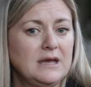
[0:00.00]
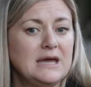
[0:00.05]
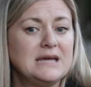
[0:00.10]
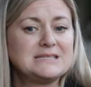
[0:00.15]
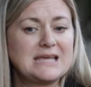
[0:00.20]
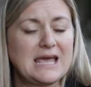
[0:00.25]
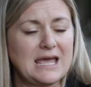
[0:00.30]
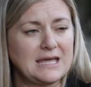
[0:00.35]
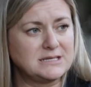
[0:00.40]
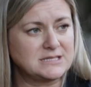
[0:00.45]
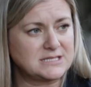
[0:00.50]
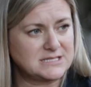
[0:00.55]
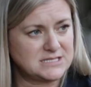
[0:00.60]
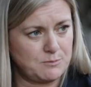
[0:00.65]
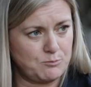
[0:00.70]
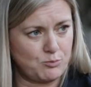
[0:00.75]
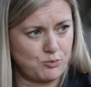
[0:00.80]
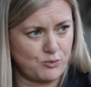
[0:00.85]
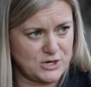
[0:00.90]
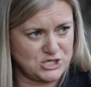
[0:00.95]
attend to
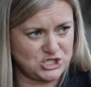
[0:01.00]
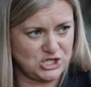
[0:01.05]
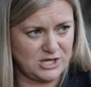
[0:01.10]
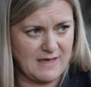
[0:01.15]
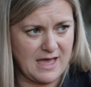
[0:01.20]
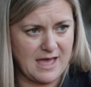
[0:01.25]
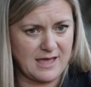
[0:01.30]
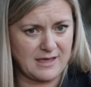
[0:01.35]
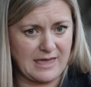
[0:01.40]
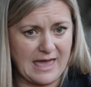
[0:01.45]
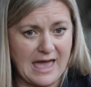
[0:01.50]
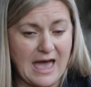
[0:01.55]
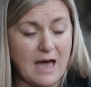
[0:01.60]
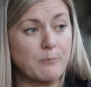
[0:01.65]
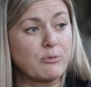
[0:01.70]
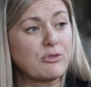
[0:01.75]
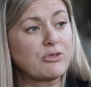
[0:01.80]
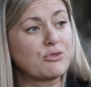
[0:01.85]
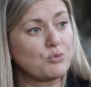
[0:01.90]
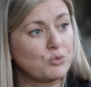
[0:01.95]
bridging that
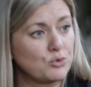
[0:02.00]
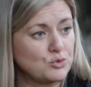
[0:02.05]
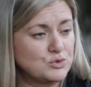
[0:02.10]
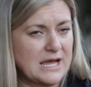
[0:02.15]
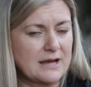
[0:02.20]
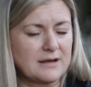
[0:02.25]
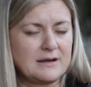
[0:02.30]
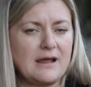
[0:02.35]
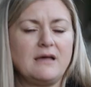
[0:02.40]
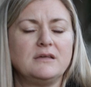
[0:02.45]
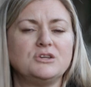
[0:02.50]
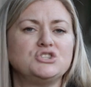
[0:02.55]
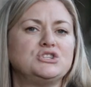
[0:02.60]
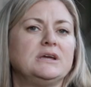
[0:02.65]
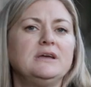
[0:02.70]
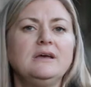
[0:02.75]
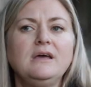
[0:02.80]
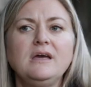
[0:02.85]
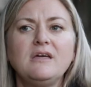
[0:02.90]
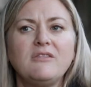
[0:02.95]
gap through
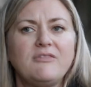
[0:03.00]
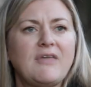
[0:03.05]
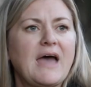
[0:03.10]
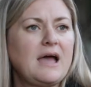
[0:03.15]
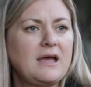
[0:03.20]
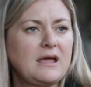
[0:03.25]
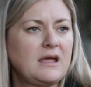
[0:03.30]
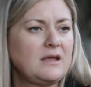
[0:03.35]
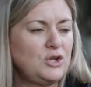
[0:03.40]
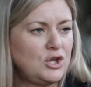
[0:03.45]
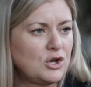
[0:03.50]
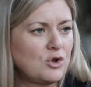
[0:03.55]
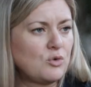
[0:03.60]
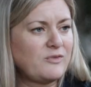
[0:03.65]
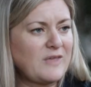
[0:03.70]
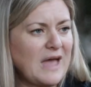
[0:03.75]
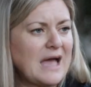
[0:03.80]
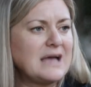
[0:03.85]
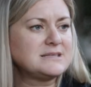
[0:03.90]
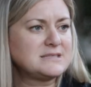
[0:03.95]
technology?
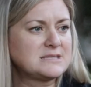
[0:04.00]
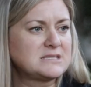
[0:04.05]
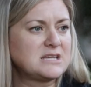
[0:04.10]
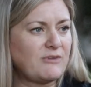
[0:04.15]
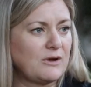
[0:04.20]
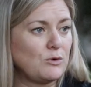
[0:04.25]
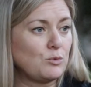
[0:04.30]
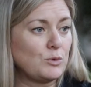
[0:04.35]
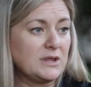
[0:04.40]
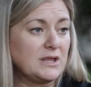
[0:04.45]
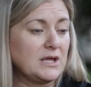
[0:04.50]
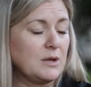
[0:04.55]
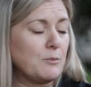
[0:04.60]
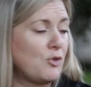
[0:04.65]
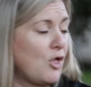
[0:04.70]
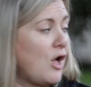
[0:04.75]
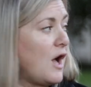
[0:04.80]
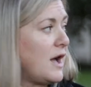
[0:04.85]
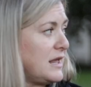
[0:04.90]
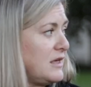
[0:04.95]
That stuff I really
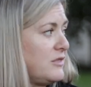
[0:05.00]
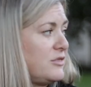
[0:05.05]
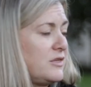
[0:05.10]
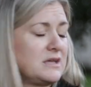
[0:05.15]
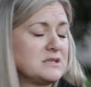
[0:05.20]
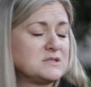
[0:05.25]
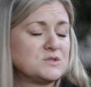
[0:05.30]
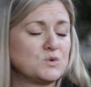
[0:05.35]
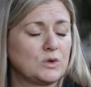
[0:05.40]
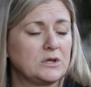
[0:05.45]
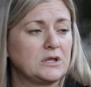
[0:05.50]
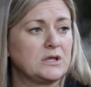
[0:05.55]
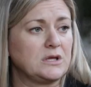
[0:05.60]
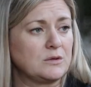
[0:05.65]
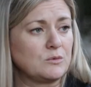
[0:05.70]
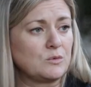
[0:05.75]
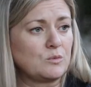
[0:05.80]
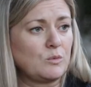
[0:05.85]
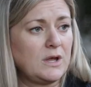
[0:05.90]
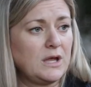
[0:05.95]
applaud. I think it's a
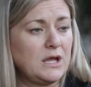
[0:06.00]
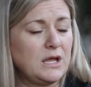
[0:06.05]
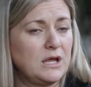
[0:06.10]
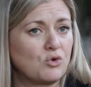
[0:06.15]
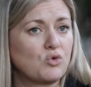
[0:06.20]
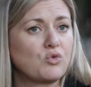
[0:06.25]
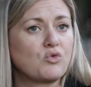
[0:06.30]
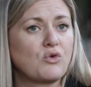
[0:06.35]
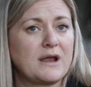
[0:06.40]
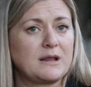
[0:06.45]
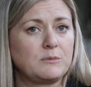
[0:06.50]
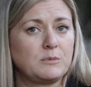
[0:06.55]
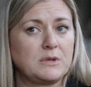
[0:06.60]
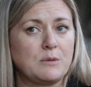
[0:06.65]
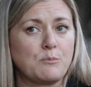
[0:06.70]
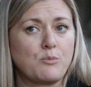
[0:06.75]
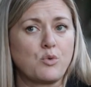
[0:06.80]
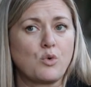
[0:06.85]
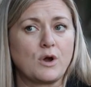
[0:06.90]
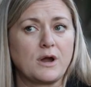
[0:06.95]
really incredibly
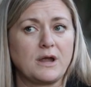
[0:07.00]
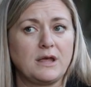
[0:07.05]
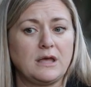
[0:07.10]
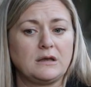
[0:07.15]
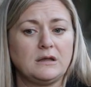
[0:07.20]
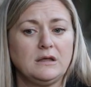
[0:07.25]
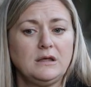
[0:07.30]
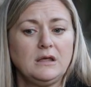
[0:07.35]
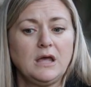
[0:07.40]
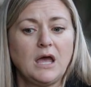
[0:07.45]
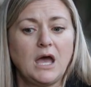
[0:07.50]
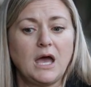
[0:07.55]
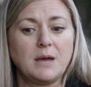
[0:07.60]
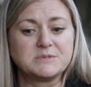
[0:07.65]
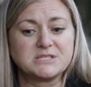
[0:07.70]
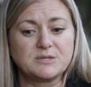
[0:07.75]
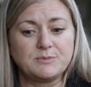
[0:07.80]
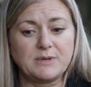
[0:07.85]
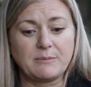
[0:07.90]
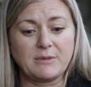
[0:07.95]
important
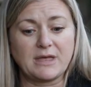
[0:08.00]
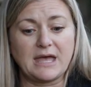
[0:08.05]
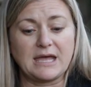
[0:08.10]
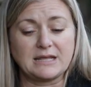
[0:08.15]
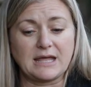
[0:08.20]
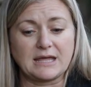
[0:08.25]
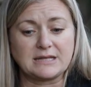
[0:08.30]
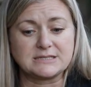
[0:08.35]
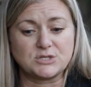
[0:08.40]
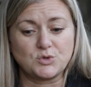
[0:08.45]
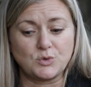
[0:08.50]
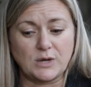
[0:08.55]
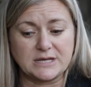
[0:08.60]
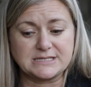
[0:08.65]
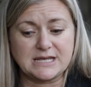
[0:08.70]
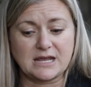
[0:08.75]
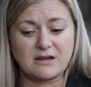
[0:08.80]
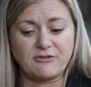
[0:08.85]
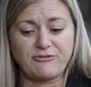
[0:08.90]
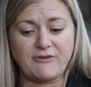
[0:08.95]
to be able to
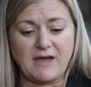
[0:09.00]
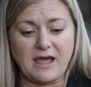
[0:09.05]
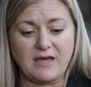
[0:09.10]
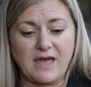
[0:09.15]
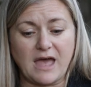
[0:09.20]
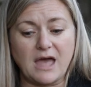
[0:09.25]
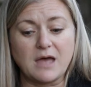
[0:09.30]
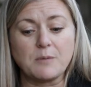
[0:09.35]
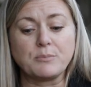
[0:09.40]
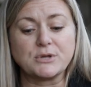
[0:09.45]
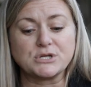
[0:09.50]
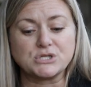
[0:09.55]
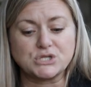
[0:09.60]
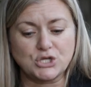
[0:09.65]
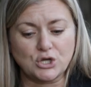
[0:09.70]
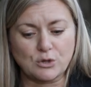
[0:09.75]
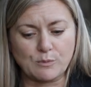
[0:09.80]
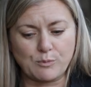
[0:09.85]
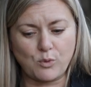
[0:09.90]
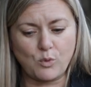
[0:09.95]
identify that. But
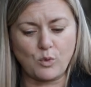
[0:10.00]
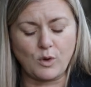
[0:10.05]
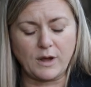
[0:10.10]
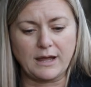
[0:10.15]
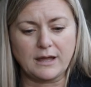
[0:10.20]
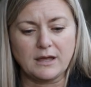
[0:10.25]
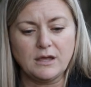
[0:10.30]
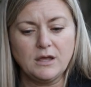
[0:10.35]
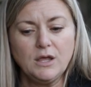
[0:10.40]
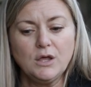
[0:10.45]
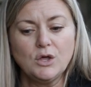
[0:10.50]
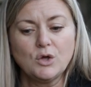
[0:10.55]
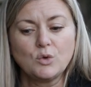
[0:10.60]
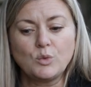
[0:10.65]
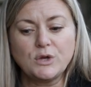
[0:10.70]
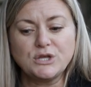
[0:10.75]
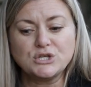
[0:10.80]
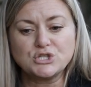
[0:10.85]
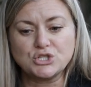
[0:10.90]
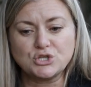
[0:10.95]
to your point,
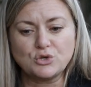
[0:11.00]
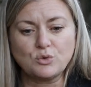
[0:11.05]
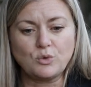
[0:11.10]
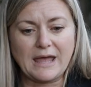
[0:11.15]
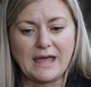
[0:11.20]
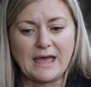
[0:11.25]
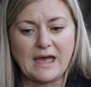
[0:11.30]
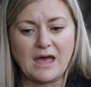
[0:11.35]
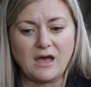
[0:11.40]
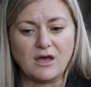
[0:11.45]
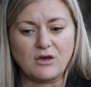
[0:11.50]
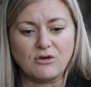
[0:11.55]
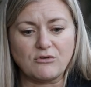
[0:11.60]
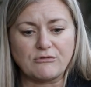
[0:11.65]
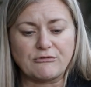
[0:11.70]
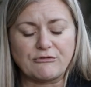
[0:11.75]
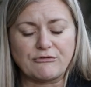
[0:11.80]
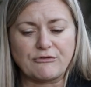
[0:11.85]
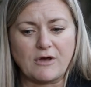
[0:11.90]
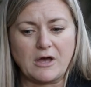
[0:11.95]
we do
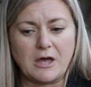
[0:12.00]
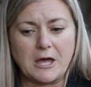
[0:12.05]
have,